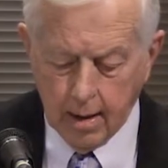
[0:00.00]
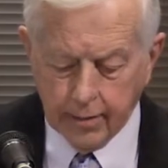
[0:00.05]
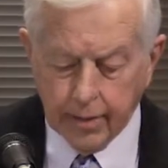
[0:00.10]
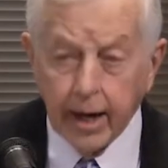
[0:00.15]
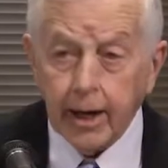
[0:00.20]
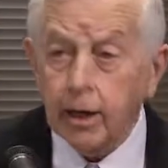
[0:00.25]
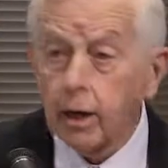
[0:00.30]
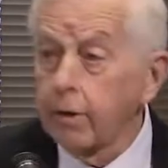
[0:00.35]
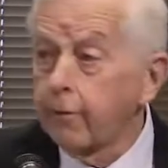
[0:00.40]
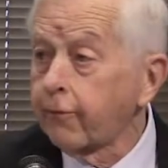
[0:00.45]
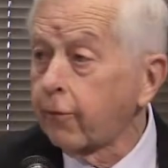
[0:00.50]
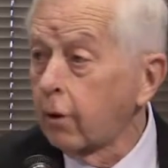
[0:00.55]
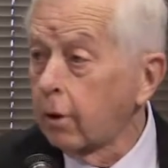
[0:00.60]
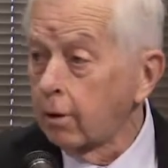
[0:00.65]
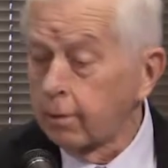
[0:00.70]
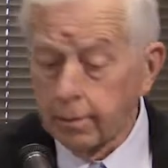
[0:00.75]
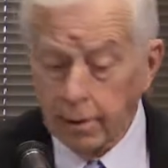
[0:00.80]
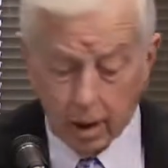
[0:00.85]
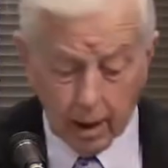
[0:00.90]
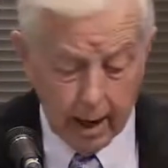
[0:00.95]
Thank you
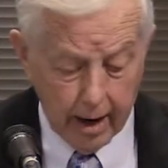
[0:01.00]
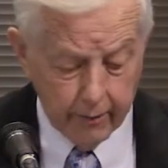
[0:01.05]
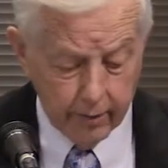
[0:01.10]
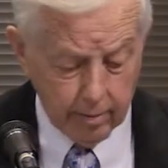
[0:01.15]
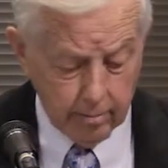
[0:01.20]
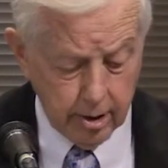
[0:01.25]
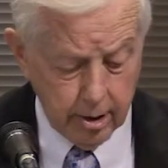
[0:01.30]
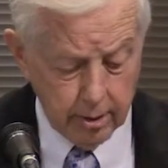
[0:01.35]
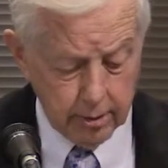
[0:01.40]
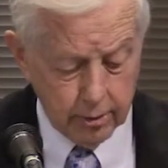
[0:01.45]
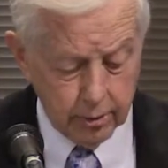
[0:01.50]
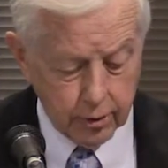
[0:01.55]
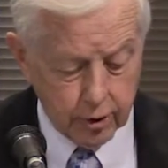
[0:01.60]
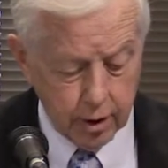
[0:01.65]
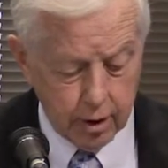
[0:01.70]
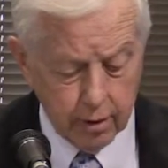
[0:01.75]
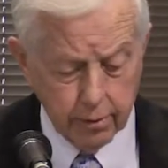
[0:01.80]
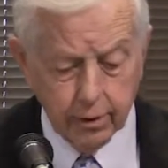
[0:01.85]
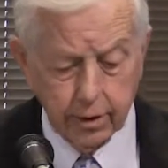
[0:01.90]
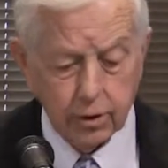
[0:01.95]
for allowing me to
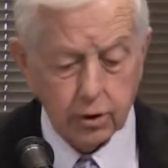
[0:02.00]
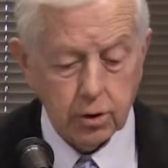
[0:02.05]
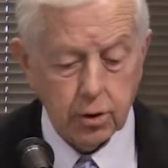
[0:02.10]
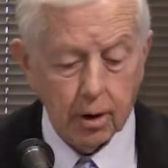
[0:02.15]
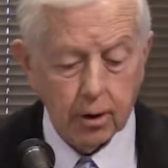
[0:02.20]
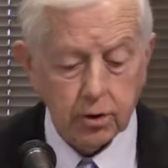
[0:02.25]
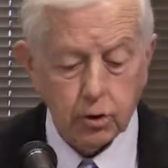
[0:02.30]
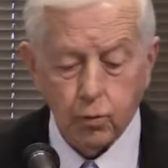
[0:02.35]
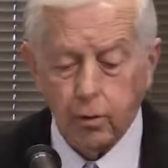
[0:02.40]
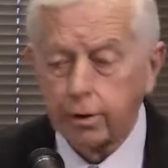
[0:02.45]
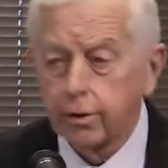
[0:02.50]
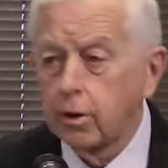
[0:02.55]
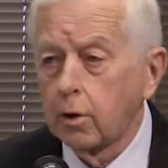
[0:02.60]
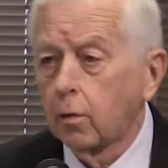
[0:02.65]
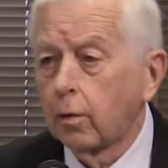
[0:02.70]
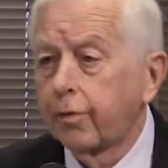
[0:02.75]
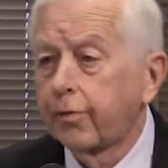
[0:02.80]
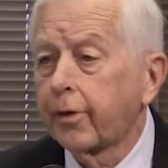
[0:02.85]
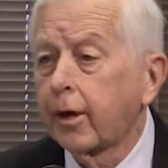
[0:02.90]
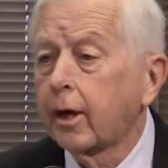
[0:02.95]
share these thoughts with
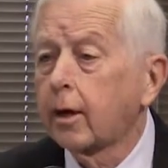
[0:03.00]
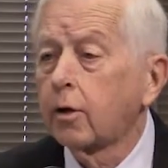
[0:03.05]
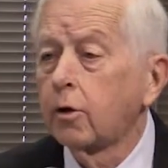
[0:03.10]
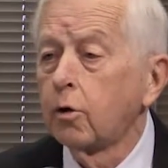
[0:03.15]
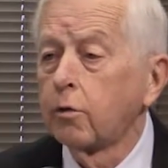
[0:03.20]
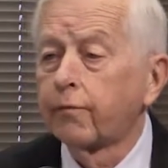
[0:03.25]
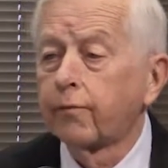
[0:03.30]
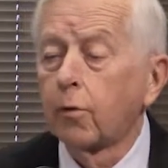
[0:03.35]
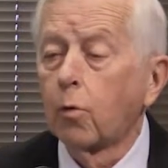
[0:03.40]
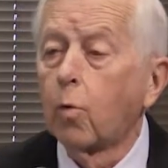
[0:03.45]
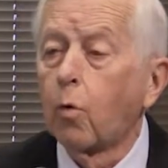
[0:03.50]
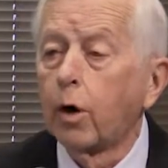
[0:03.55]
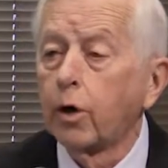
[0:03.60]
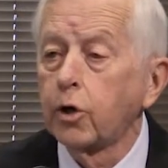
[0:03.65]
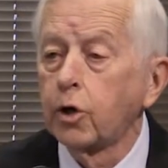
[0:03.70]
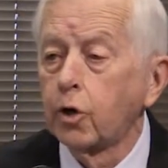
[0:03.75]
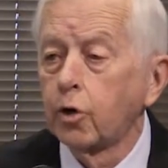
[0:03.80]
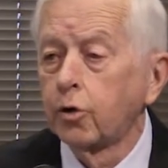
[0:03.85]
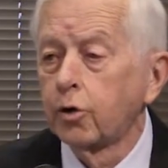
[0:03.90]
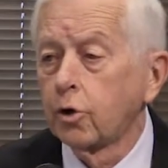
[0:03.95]
you, and thank you for what
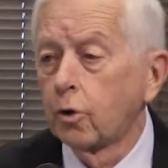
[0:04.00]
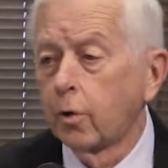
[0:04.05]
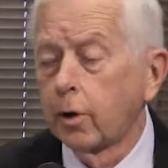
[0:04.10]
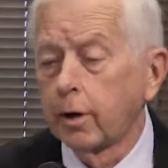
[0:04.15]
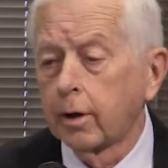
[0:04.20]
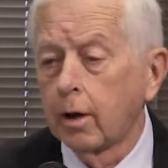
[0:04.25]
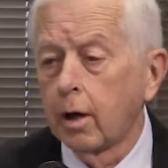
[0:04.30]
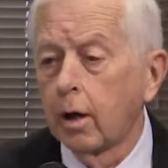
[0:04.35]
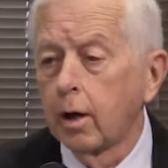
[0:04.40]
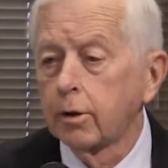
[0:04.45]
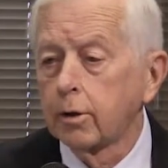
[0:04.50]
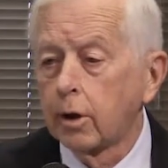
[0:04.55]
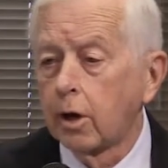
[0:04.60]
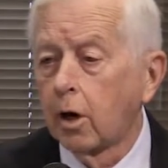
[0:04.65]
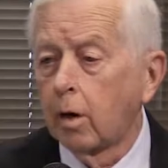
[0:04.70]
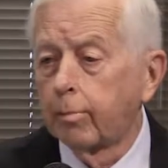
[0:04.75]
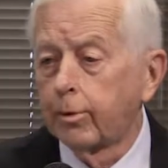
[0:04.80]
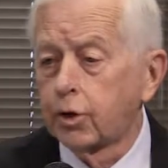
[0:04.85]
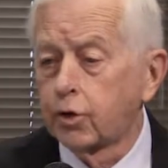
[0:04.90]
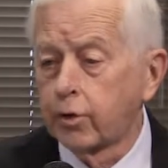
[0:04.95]
you're doing to
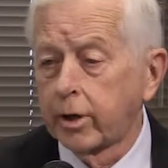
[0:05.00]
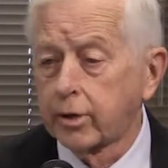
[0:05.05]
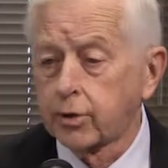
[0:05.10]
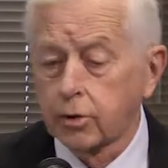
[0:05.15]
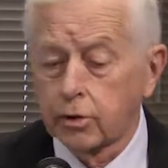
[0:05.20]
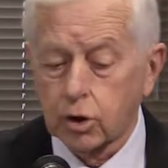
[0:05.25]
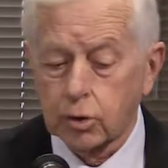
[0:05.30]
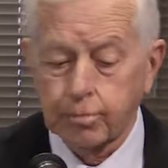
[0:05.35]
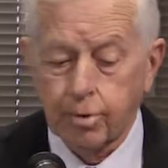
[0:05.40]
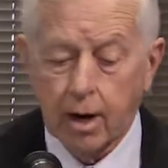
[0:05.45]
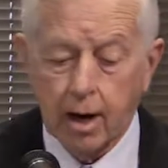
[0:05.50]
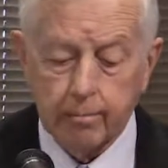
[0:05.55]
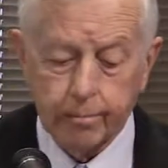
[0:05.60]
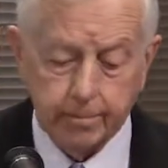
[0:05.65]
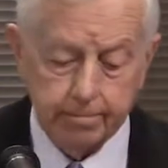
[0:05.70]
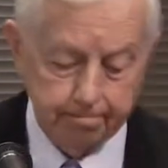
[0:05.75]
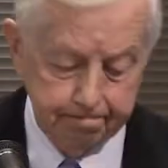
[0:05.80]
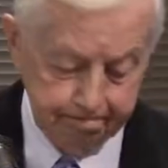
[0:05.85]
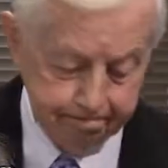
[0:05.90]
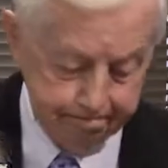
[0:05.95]
help address this problem.